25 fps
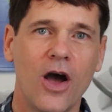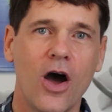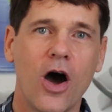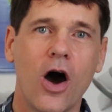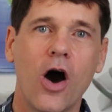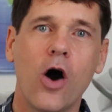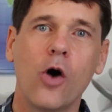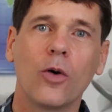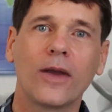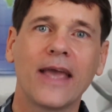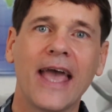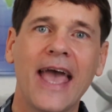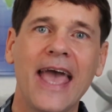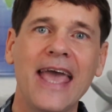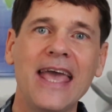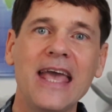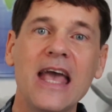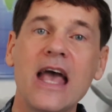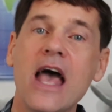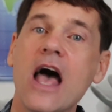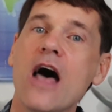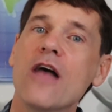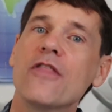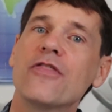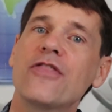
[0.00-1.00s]

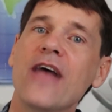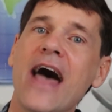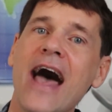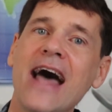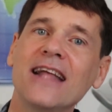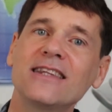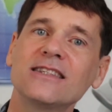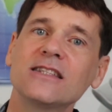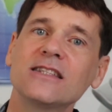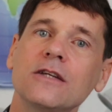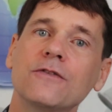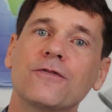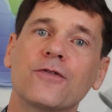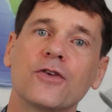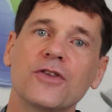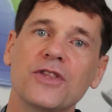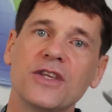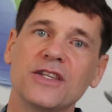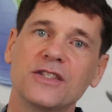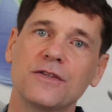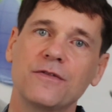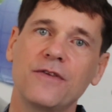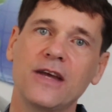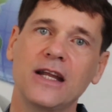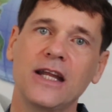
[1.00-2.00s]
Okay, that's for
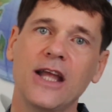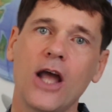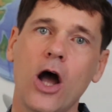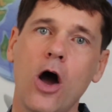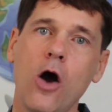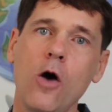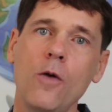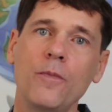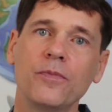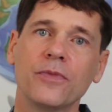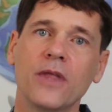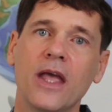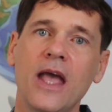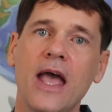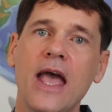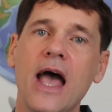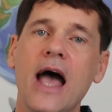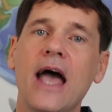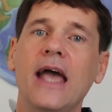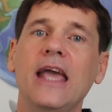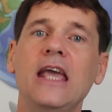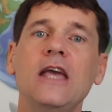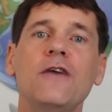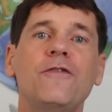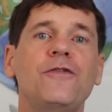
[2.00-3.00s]
this video.
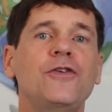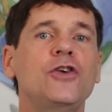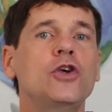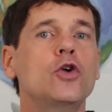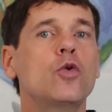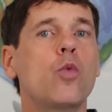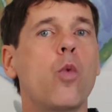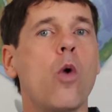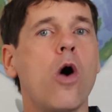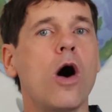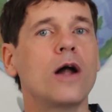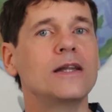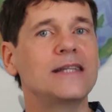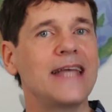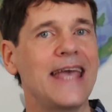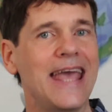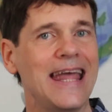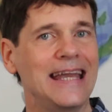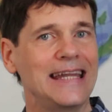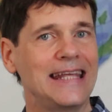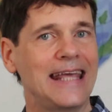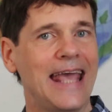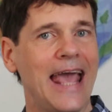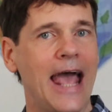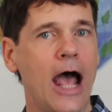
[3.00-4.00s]
If you want
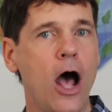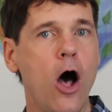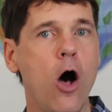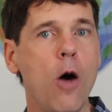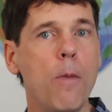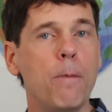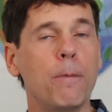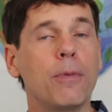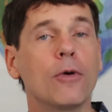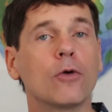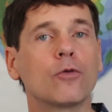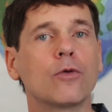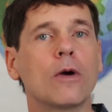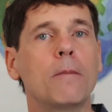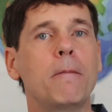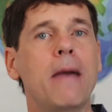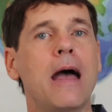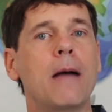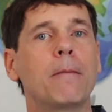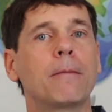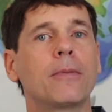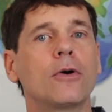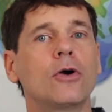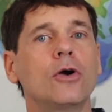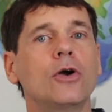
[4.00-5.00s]
any help,
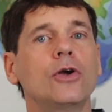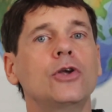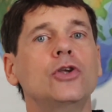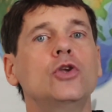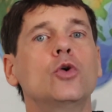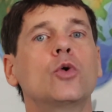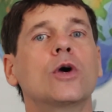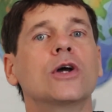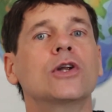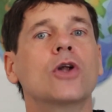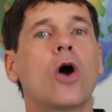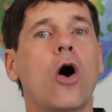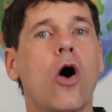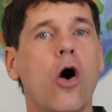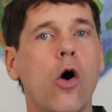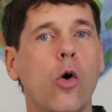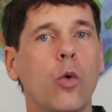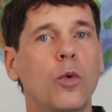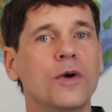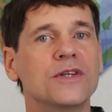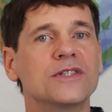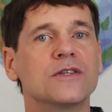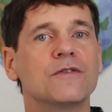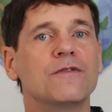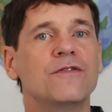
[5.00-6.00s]
remember, you can
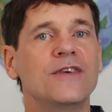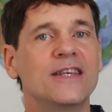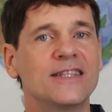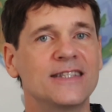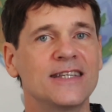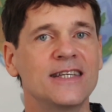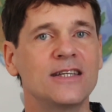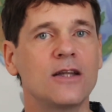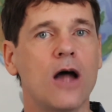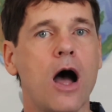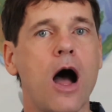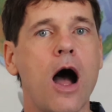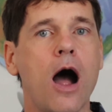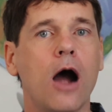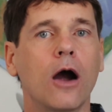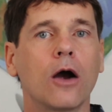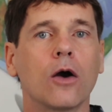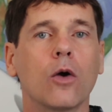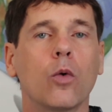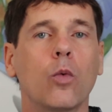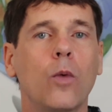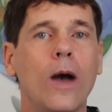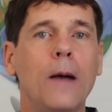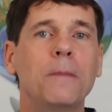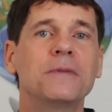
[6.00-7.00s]
always visit
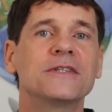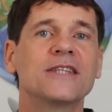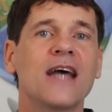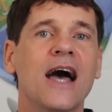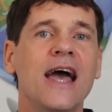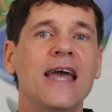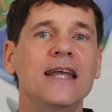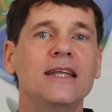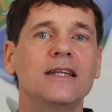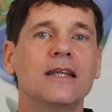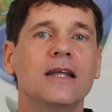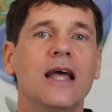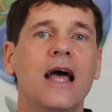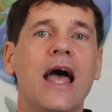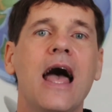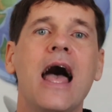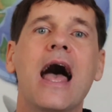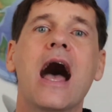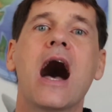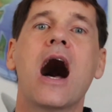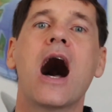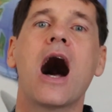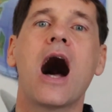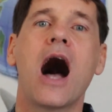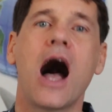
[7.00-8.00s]
our website,
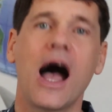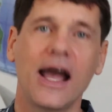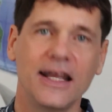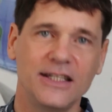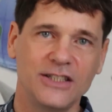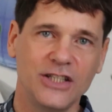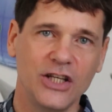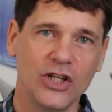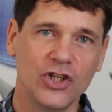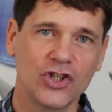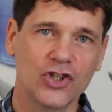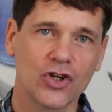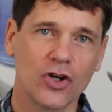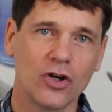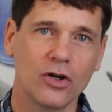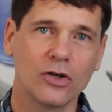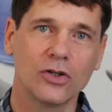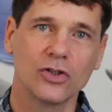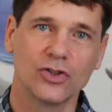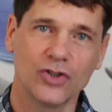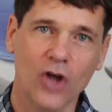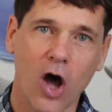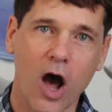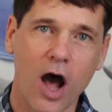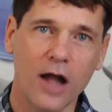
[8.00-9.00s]

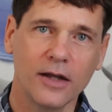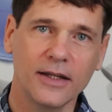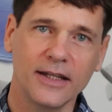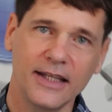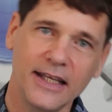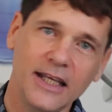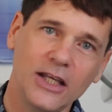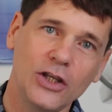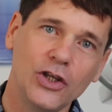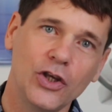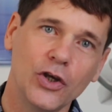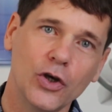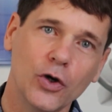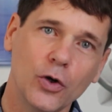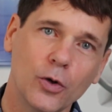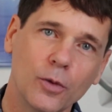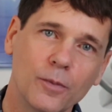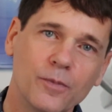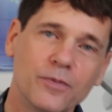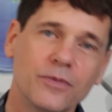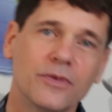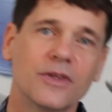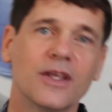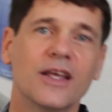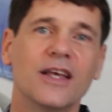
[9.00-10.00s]
iTeacher.eu.
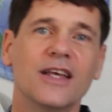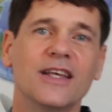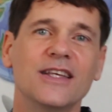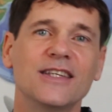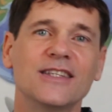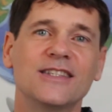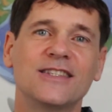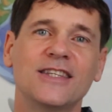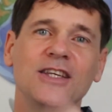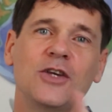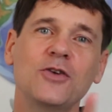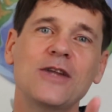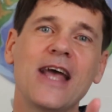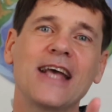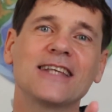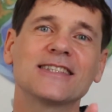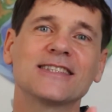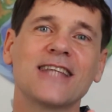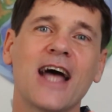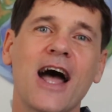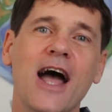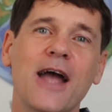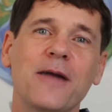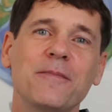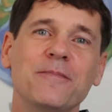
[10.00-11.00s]
See you next
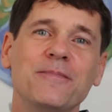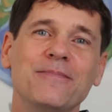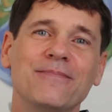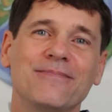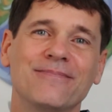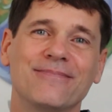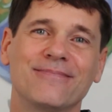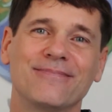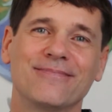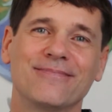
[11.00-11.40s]
time.